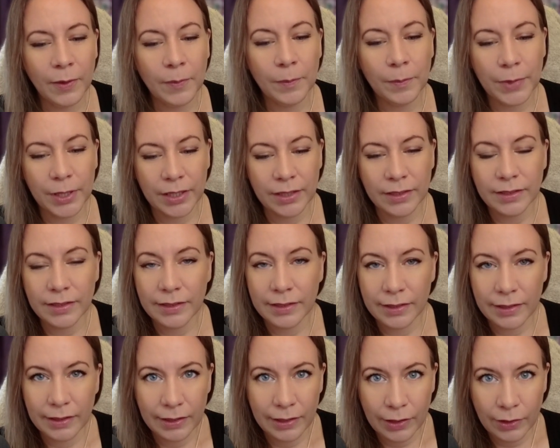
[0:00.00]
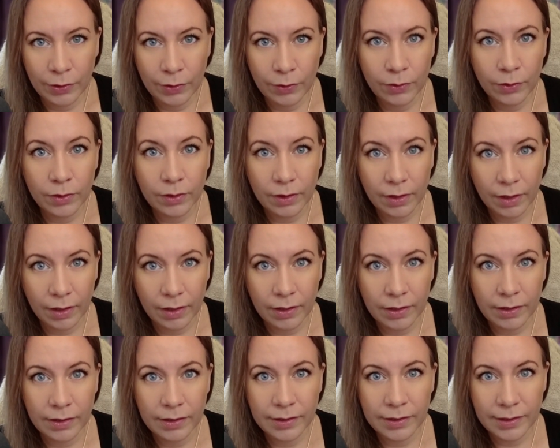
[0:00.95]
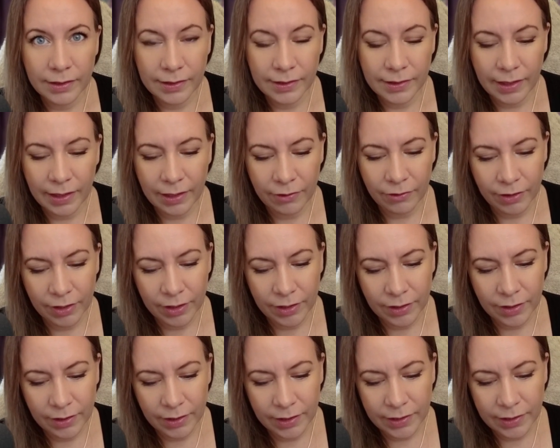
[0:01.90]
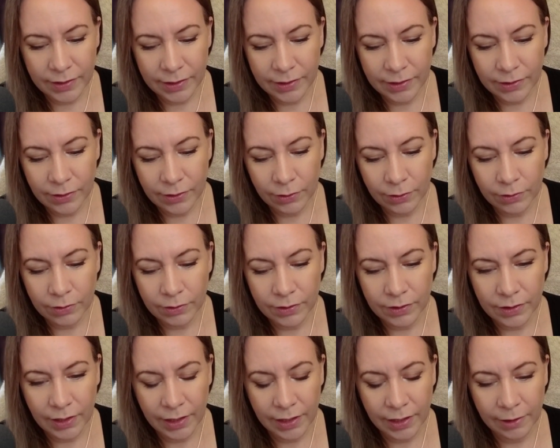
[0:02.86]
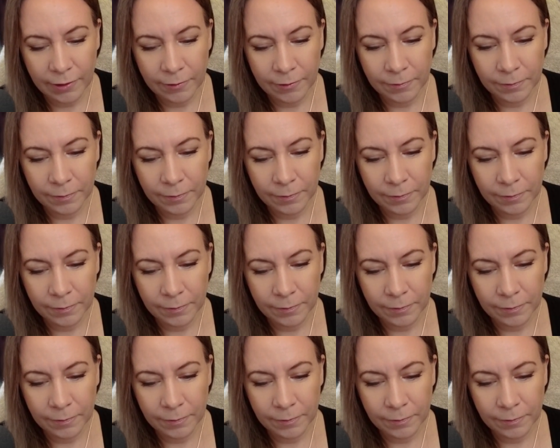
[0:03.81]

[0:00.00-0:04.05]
but you are sacred. This is Tulsi,